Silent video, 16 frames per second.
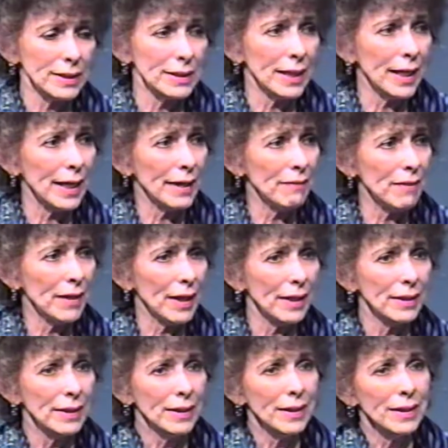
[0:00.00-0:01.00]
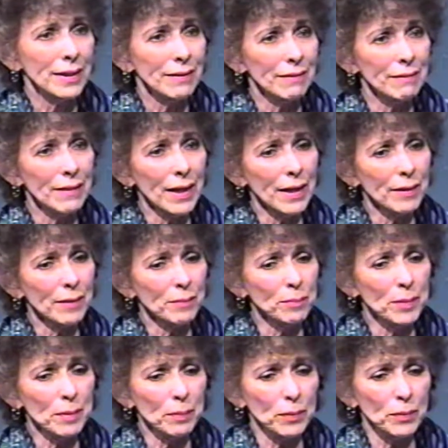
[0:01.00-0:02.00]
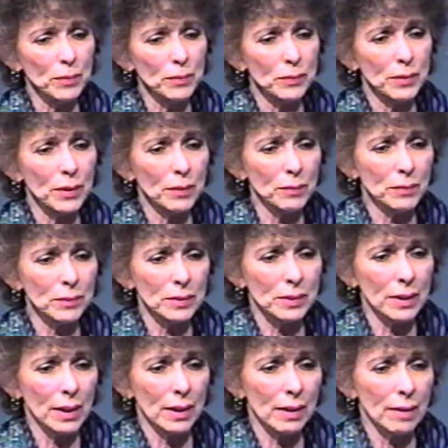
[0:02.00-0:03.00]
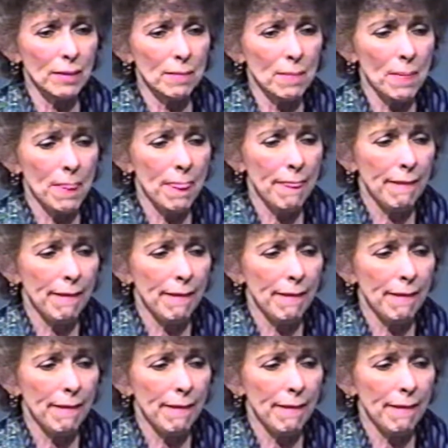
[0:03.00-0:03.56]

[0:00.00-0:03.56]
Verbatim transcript: day that that people who don't um,